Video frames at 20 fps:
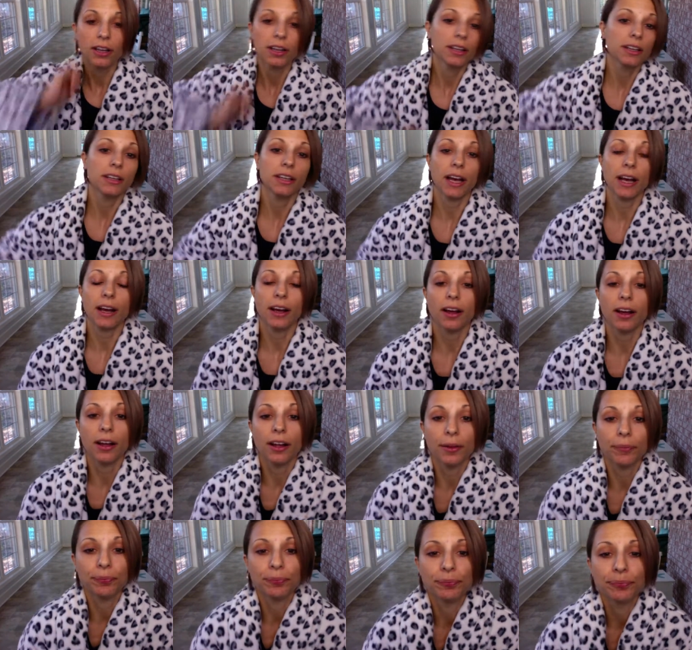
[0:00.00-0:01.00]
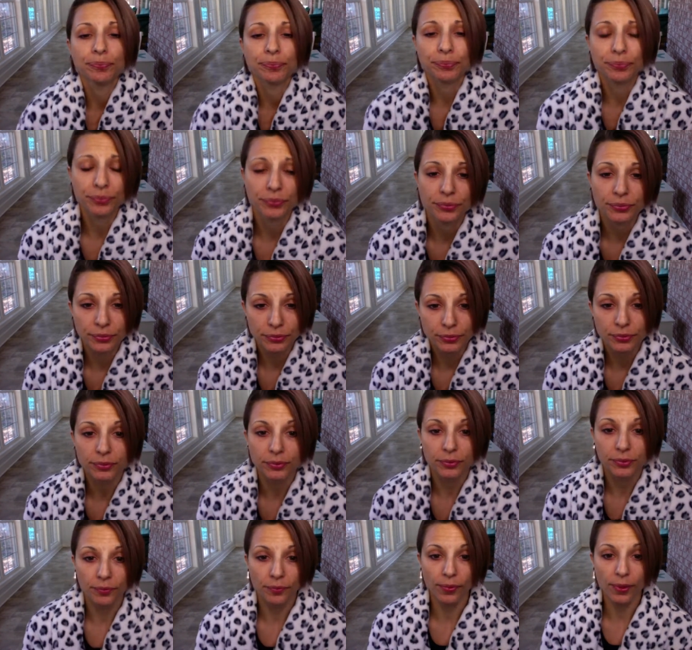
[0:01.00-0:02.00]
Yeah,
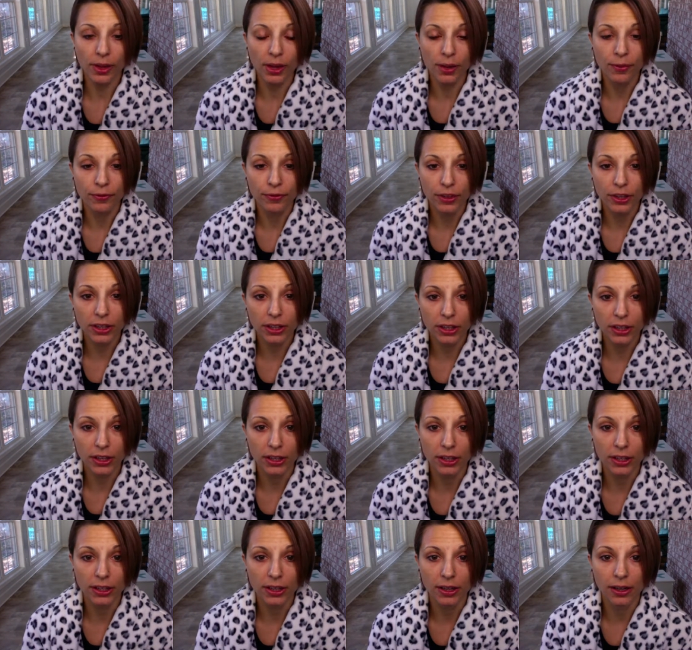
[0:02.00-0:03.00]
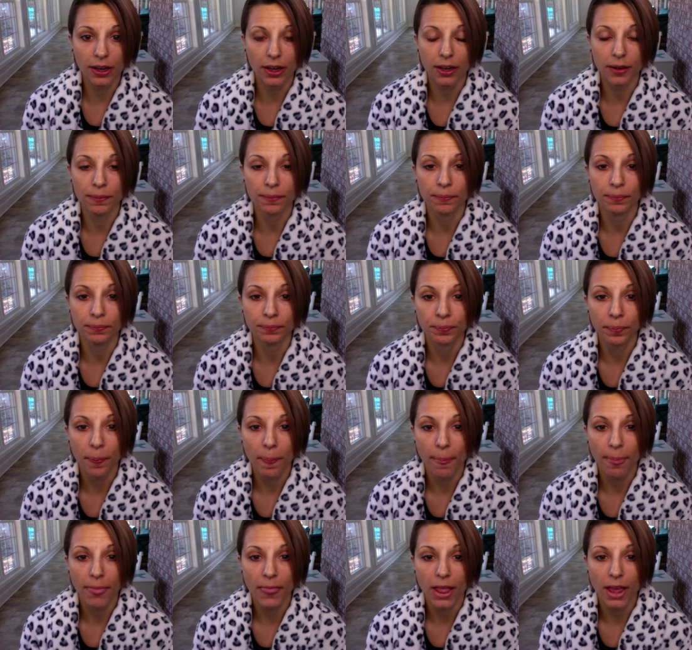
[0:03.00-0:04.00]
I'm feeling good.
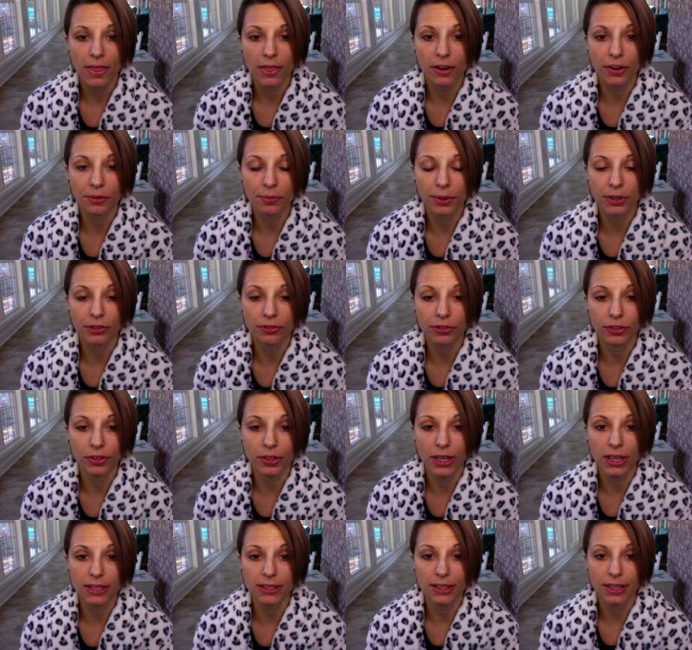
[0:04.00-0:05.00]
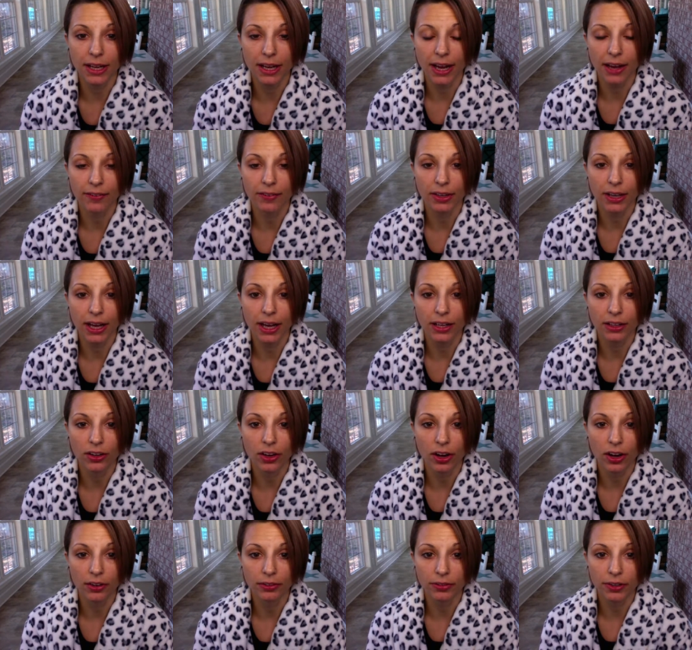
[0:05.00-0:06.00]
There have been a few days that I haven't had
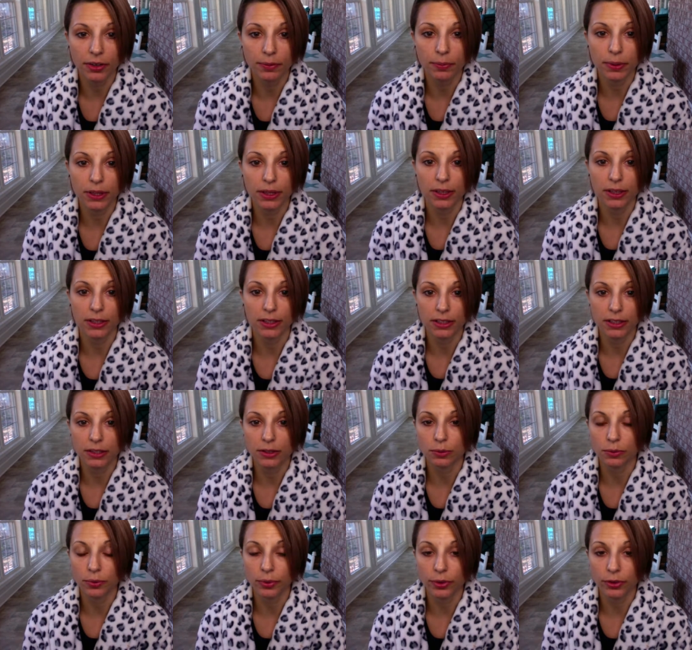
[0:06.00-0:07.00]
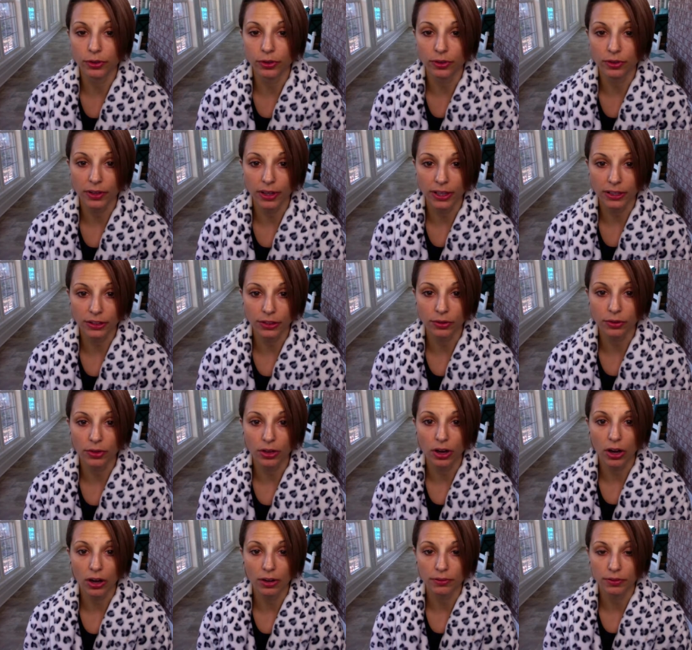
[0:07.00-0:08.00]
coffee because when we were in Orlando, the
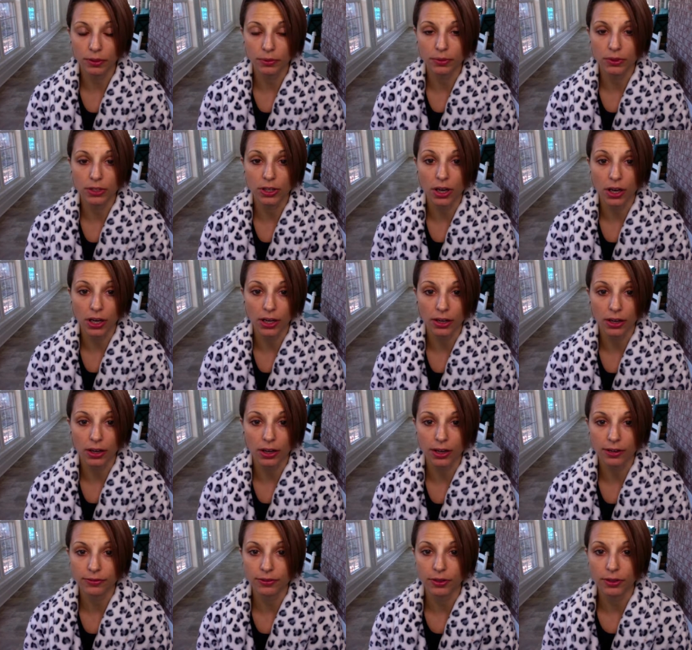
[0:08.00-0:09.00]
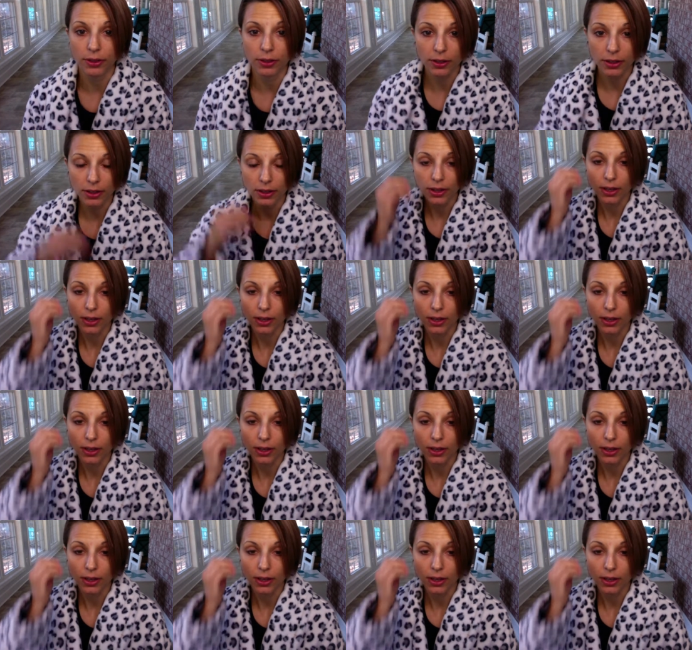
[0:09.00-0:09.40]
coffee was god awful.